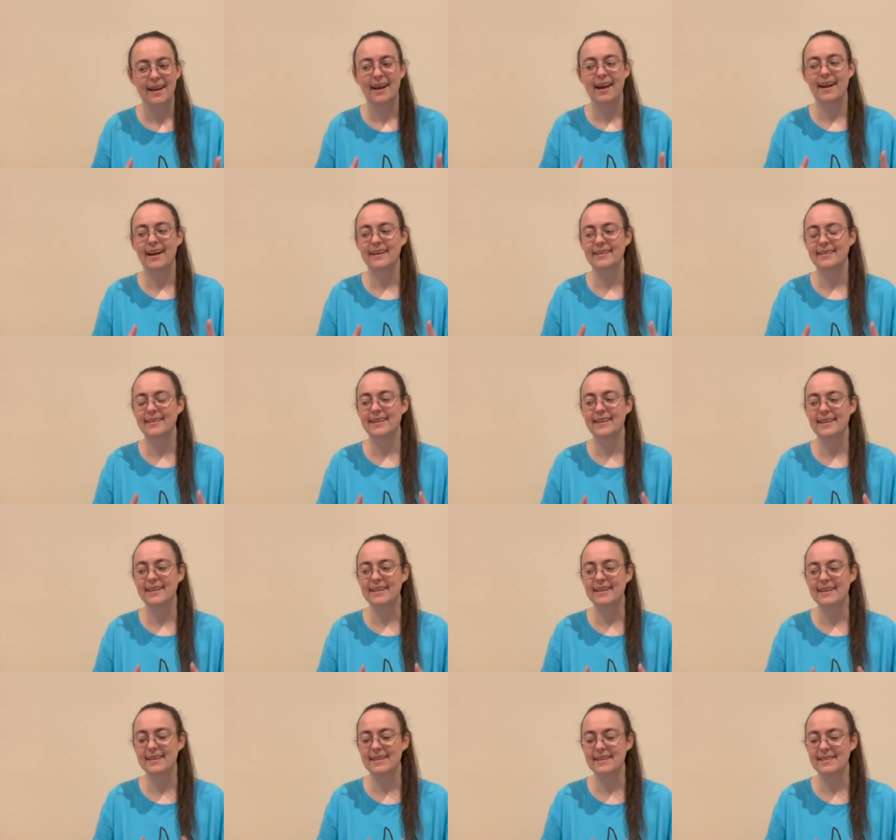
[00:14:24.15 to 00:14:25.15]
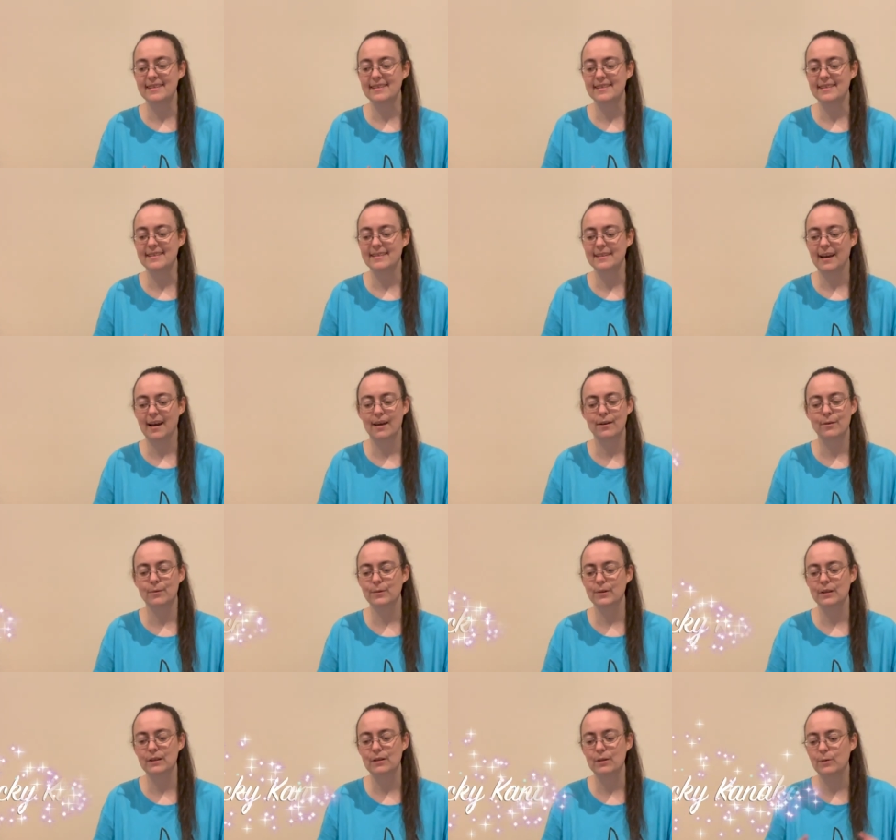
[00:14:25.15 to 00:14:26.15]
and he is, I don't
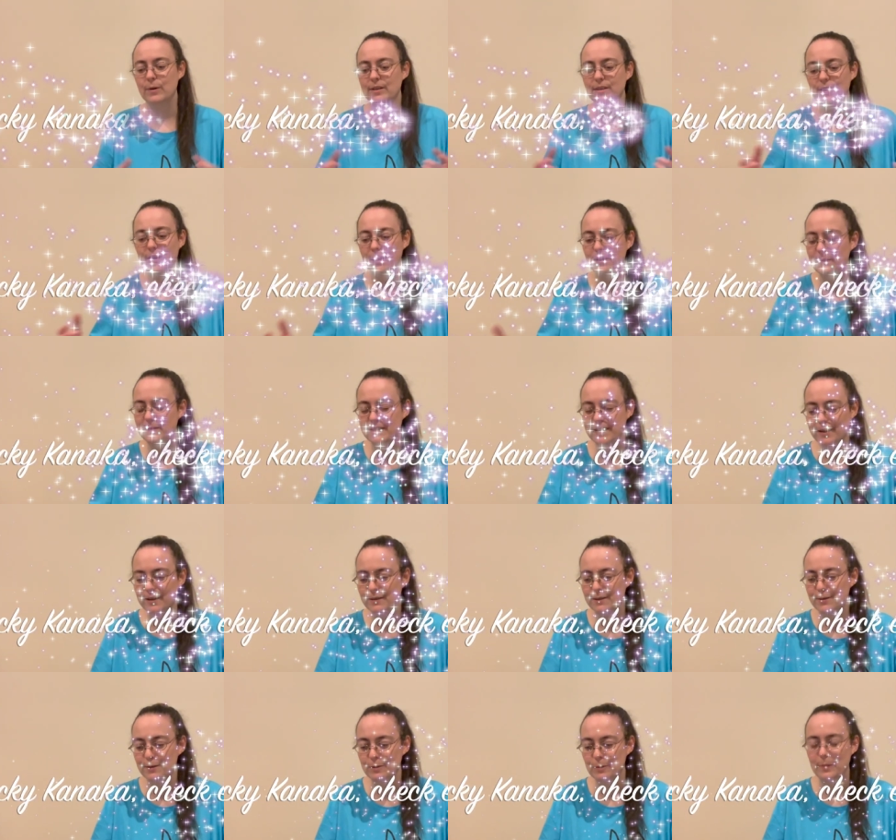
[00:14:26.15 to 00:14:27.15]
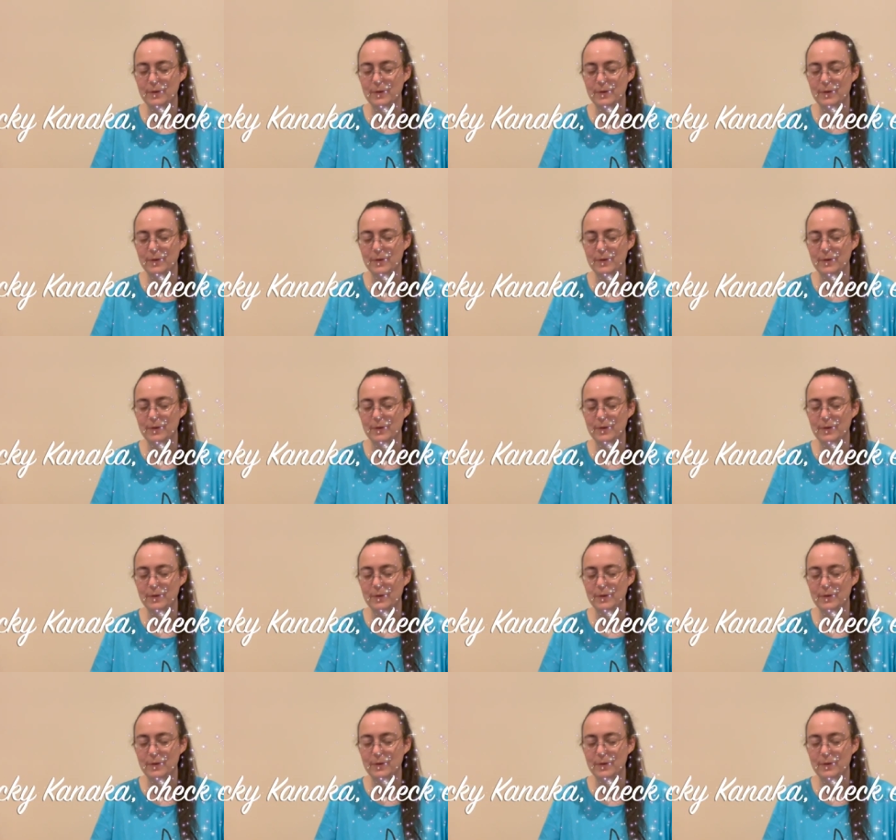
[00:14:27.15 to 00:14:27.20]
really know what to call him to tell you the truth,